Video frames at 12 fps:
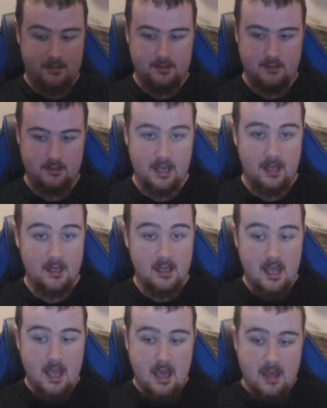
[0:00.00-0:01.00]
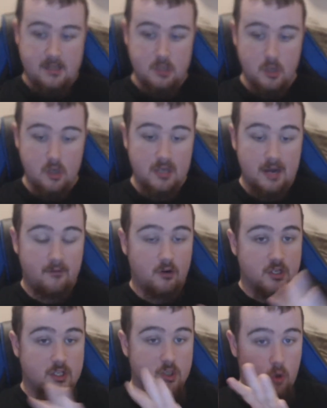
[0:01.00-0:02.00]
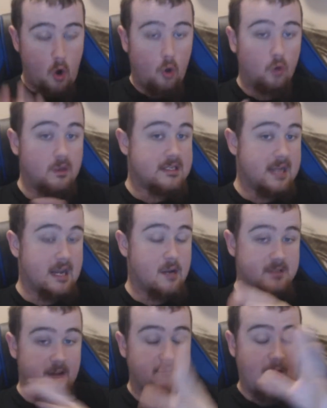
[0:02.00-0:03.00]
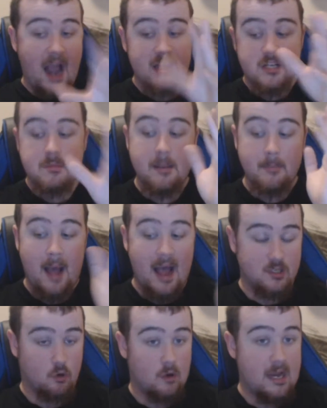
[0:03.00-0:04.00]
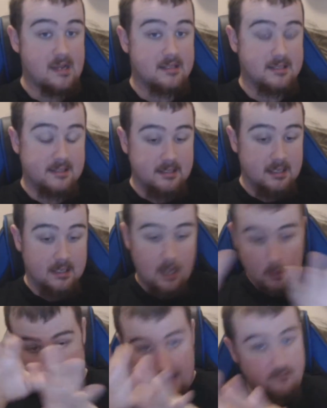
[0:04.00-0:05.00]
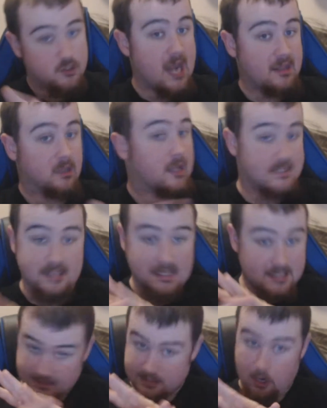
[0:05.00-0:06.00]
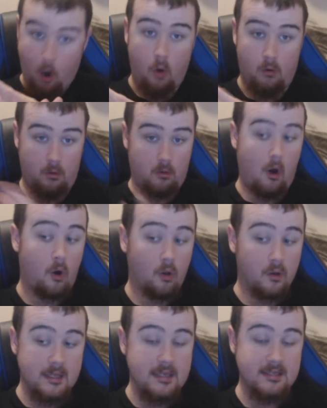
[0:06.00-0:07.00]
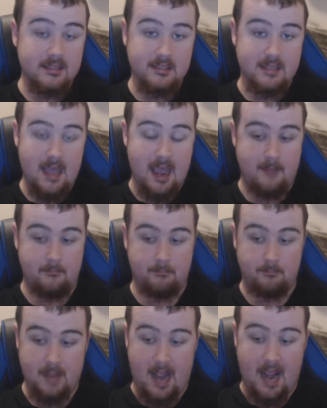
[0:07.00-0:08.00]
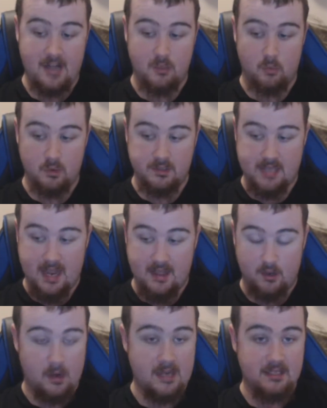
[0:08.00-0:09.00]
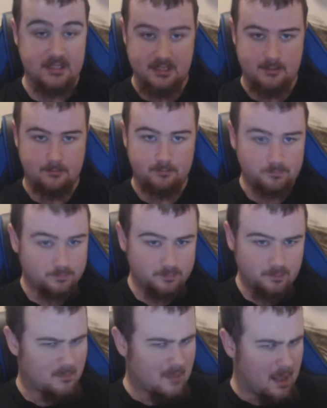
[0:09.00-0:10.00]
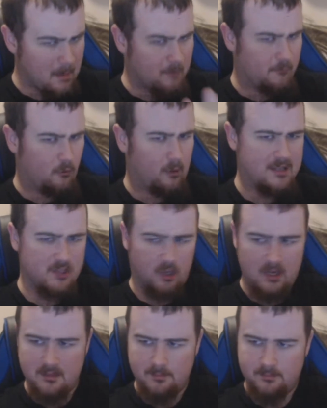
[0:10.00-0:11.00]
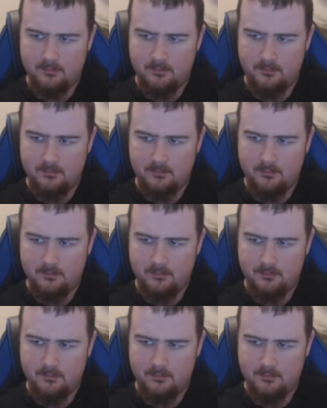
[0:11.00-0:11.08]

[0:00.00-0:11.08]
that. The 2-year anniversary, so all these items have actually been in past crates. Now I have checked the list. This all these actually was in the crates before I started. The